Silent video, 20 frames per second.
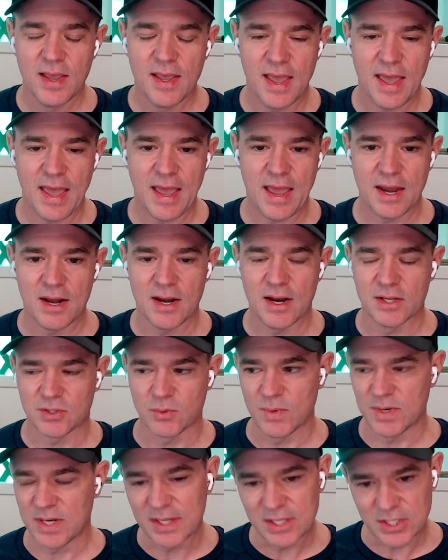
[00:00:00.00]
And
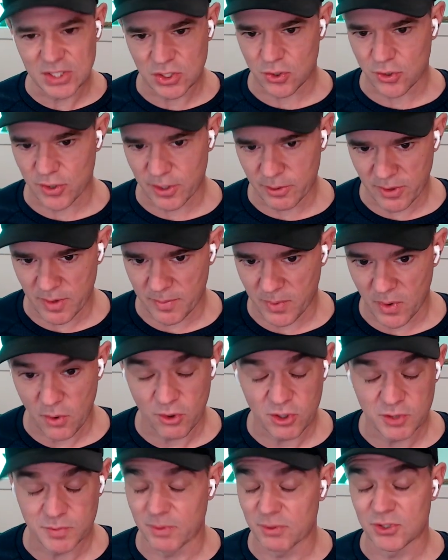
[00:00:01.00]
so we did this internally with our
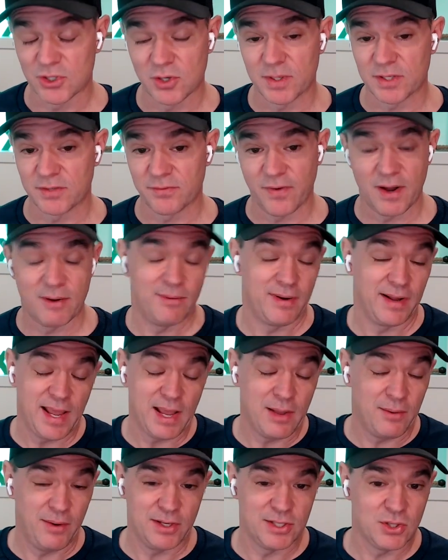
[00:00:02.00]
brokers, but it was so much fun. We're like,
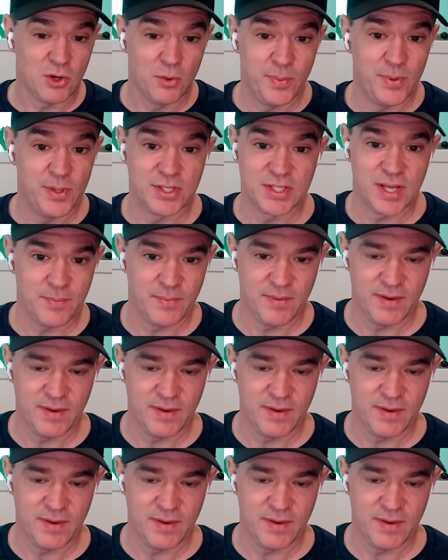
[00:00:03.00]
hey, let's open this up.